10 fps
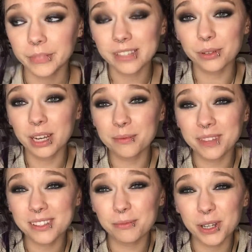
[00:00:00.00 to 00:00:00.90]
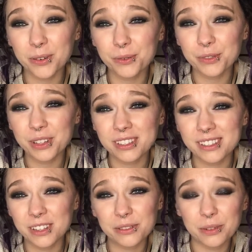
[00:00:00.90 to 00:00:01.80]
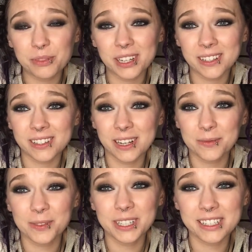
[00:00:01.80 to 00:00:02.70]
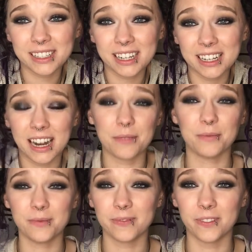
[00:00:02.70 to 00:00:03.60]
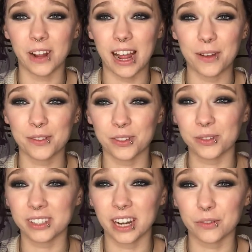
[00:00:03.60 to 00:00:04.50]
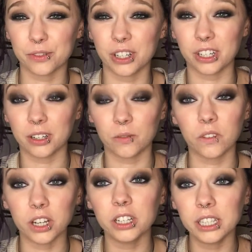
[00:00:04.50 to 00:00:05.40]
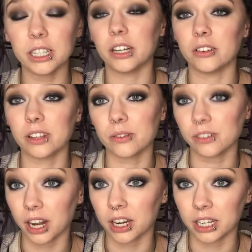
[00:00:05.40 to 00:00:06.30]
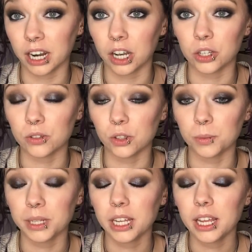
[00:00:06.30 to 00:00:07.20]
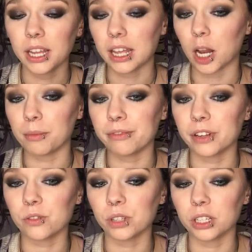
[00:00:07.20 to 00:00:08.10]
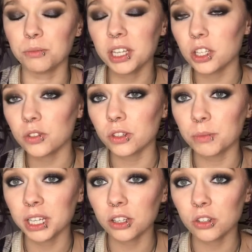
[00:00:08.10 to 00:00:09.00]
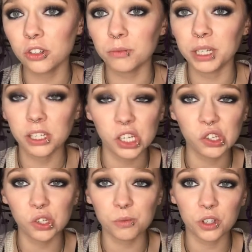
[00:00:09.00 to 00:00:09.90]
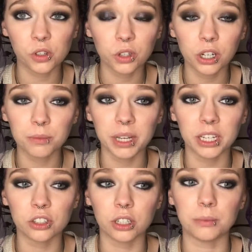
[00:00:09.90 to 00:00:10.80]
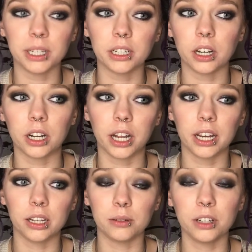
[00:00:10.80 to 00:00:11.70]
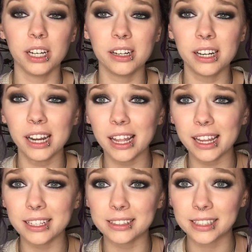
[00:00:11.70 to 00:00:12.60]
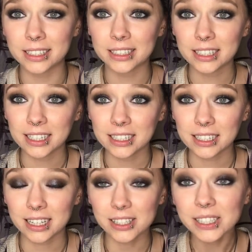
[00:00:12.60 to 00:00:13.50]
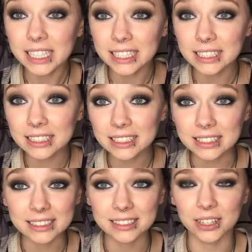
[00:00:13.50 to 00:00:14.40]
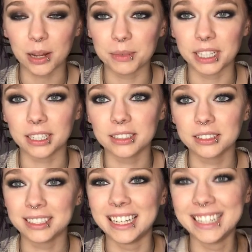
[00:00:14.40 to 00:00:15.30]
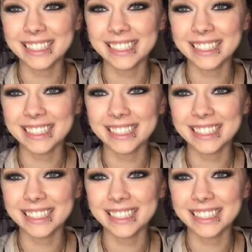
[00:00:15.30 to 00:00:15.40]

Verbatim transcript: that's what I'm that's my goal for this YouTube channel. I'm really excited. I'm I was so scared for literally years. I was scared to get on YouTube. And all my friends were like, make a YouTube, make a YouTube, make a YouTube tutorial page. And I'm like, alright, alright, alright. I'll do it. So now I'm here.